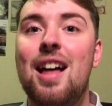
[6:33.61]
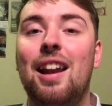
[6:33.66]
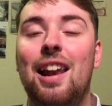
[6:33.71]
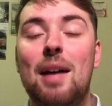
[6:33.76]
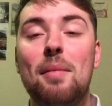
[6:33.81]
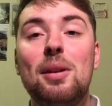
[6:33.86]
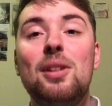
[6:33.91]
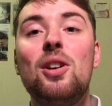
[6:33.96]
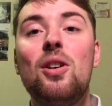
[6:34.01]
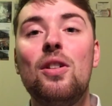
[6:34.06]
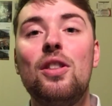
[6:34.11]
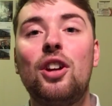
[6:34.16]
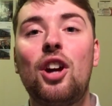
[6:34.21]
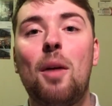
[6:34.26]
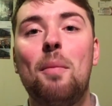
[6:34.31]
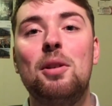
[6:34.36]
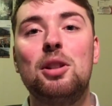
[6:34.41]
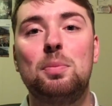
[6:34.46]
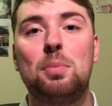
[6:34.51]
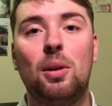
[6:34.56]
Let me know in the
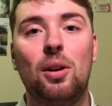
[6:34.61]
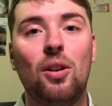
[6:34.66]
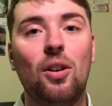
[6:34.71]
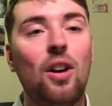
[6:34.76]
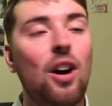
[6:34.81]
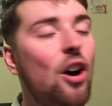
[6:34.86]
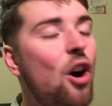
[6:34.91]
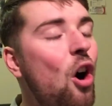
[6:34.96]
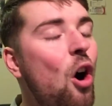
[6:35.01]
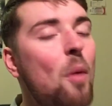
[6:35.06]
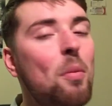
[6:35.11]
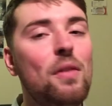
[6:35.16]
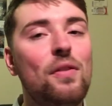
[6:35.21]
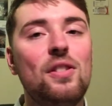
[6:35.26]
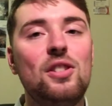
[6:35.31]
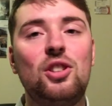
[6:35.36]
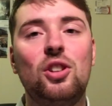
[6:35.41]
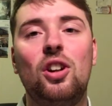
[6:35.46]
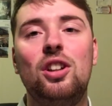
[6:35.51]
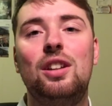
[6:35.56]
comments below. I hope you've
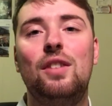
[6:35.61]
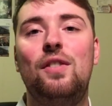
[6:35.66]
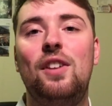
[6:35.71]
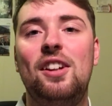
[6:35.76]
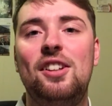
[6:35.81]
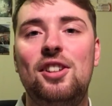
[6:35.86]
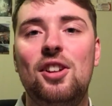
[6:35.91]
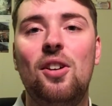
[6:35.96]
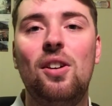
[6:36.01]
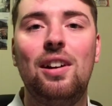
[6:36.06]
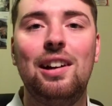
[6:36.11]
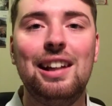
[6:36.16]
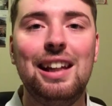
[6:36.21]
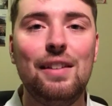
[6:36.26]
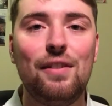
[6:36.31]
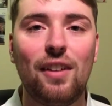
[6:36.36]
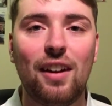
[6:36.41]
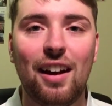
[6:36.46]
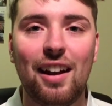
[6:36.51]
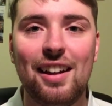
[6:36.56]
enjoyed the video.
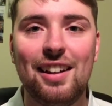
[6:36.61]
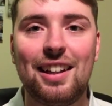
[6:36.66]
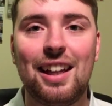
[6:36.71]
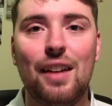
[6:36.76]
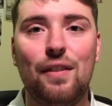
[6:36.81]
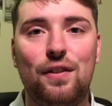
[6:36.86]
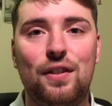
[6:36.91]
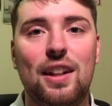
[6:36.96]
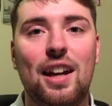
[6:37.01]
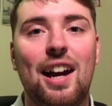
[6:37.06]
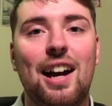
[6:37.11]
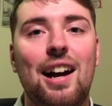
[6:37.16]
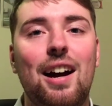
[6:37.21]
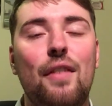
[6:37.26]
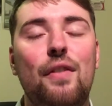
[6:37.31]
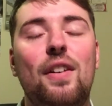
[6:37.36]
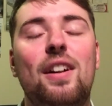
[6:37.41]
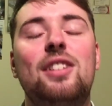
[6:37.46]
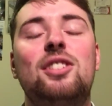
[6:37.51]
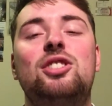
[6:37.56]
Leave a like if you
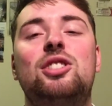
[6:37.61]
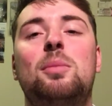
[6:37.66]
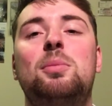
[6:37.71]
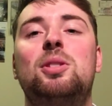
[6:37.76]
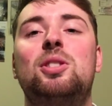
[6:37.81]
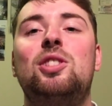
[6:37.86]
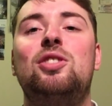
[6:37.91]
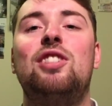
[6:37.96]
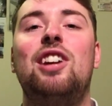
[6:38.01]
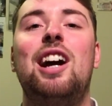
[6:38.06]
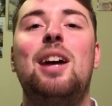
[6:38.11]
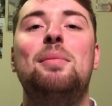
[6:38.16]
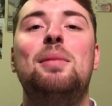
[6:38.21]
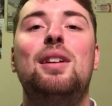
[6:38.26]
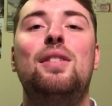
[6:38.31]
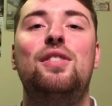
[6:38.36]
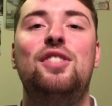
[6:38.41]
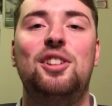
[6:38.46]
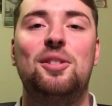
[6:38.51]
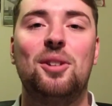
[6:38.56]
have and subscribe
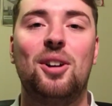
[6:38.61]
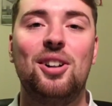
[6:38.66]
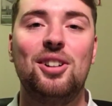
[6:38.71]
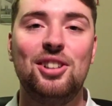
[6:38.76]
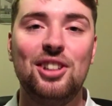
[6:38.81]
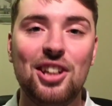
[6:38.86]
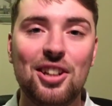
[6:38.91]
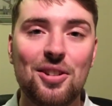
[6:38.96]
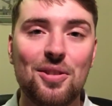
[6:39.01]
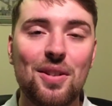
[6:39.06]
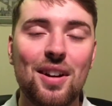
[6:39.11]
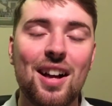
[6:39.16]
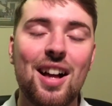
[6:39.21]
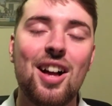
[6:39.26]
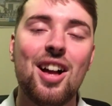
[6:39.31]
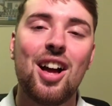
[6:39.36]
if you are new.